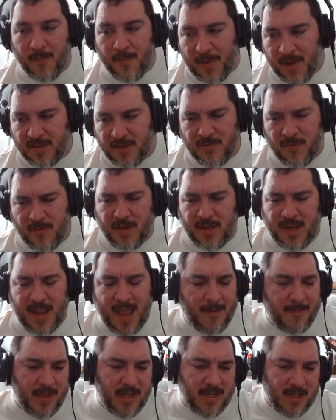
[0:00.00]
+1
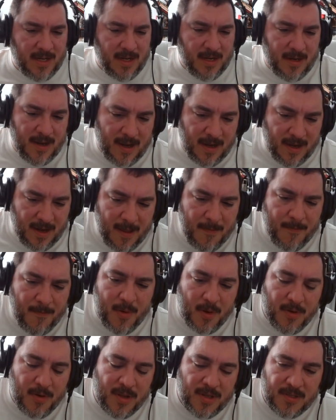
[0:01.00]
damage and hit
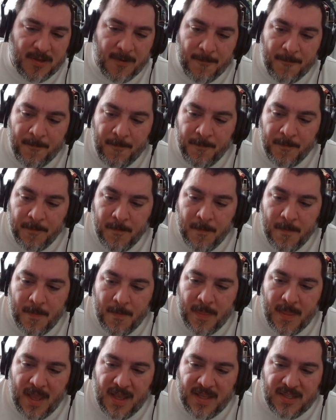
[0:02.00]
bonus,
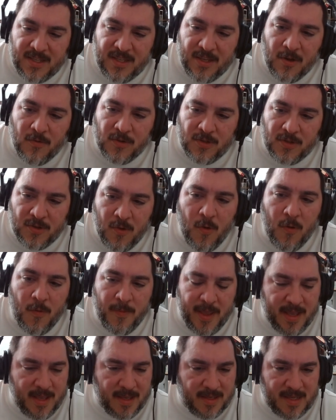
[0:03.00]
it still was cool
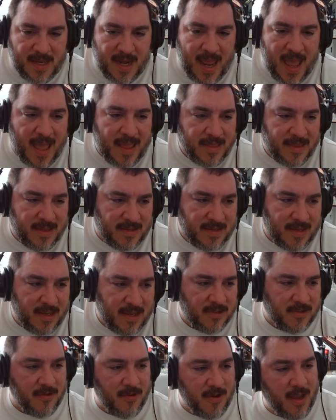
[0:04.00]
because it had this
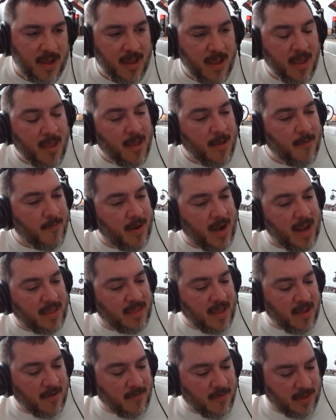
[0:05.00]
history. But I
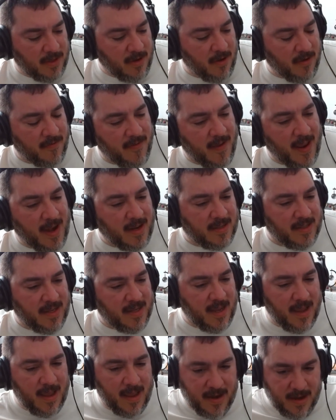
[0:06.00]
think with dark
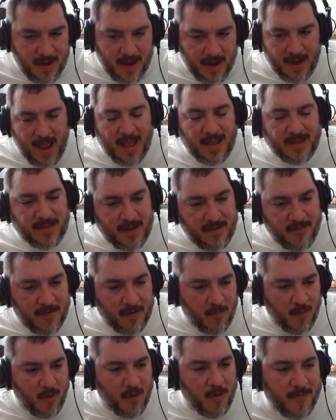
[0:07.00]
fantasy, it has even
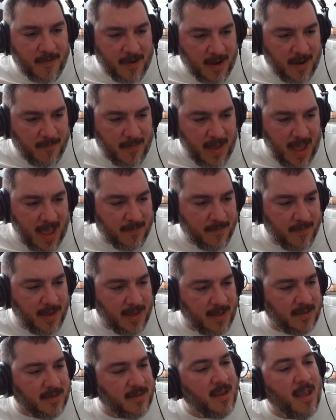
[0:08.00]
more of an impact
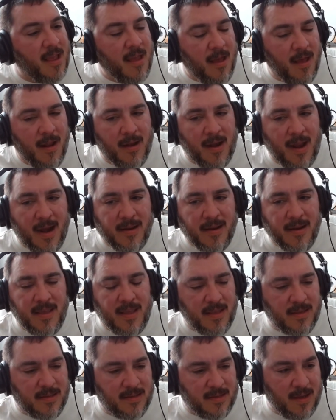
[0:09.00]
because a lot of
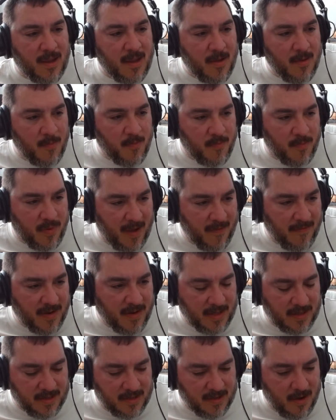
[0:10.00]
these
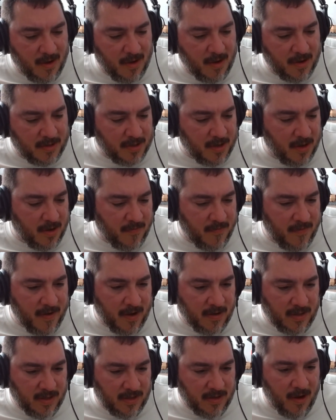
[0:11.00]
Providence Scars are
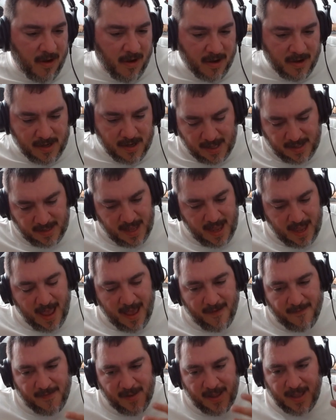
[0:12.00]
very dark. Like, they
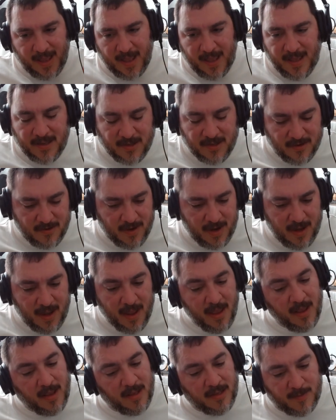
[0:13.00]
have like a history
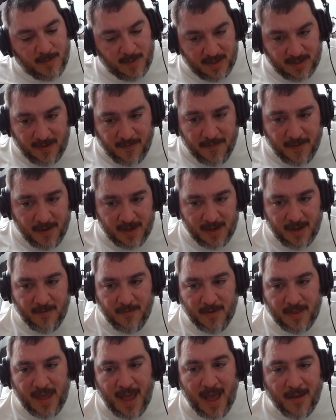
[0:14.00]
specifically
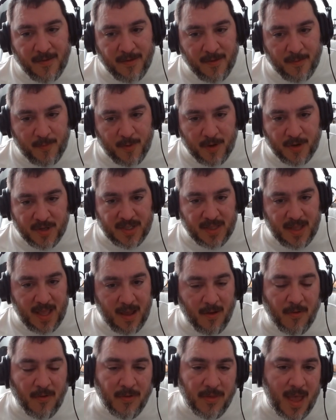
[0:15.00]
with how the person that
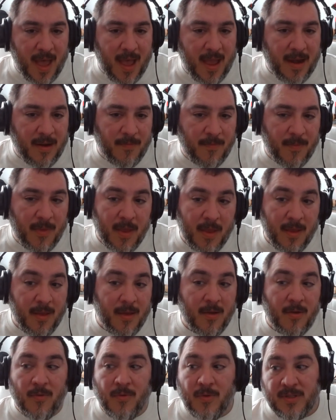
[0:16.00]
owned the item
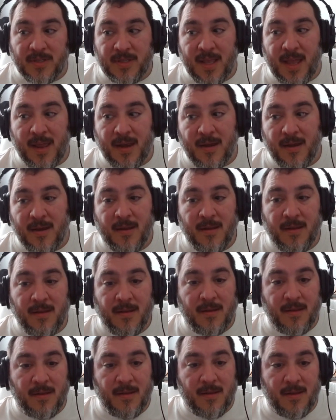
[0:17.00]
was then
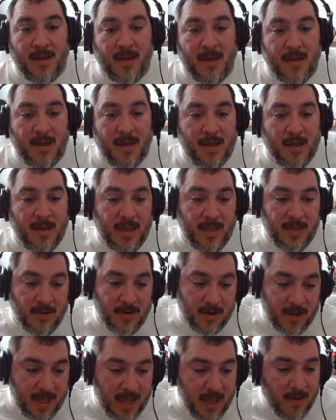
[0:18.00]

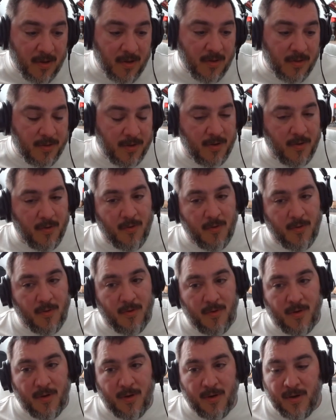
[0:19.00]
either killed
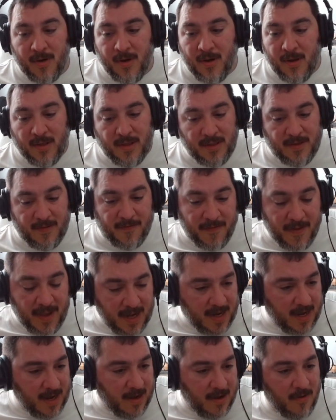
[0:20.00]
or
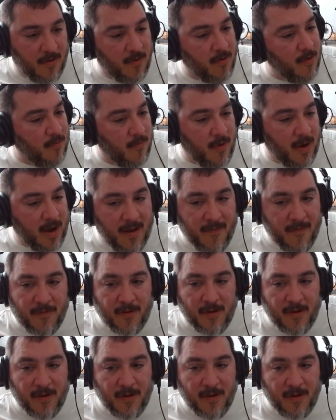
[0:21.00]
defeated or whatever.